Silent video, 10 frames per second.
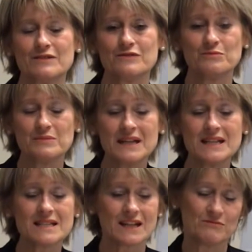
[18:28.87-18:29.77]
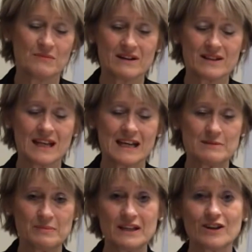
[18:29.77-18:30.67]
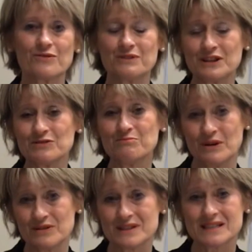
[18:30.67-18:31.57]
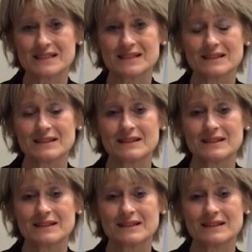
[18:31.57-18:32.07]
For me, Te Reo Māori has been a real bonus.